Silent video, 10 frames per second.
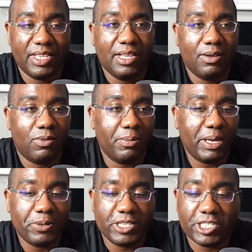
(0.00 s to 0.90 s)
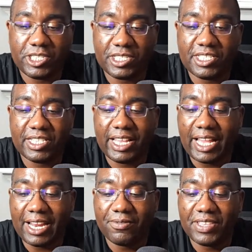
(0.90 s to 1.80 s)
One of my predictions is that
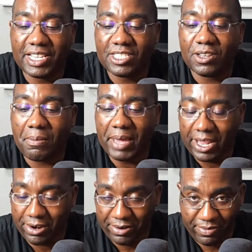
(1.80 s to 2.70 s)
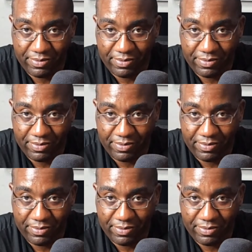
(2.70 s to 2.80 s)
I don't think it's going to matter.